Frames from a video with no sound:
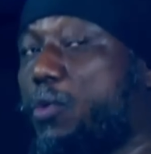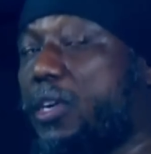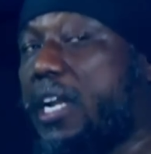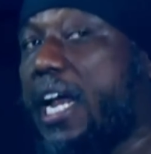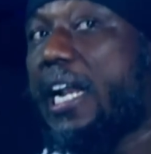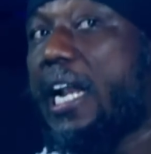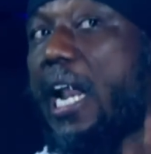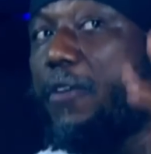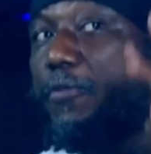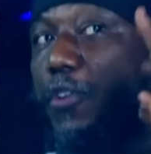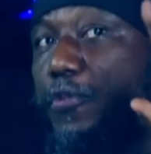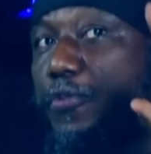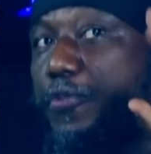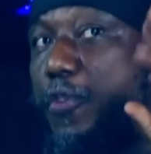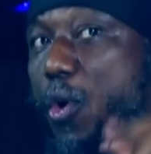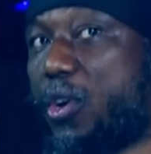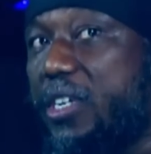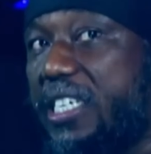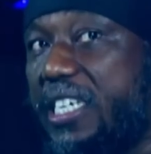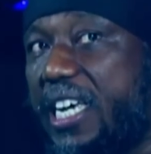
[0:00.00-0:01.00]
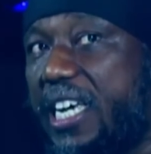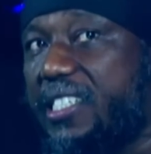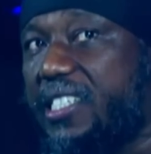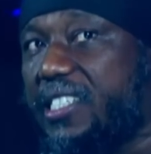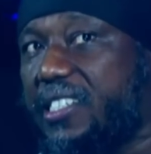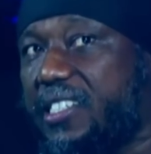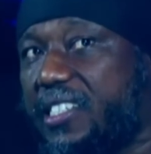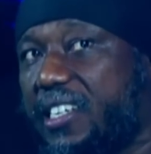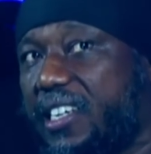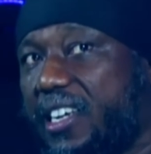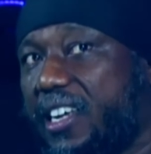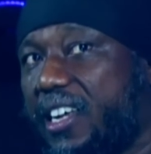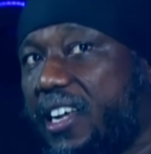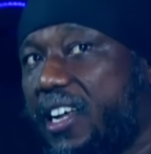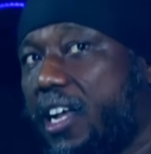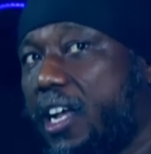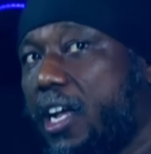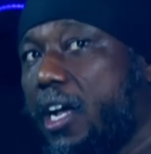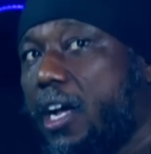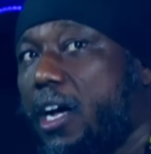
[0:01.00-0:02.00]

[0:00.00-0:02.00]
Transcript: So he's been with the club for 4 years.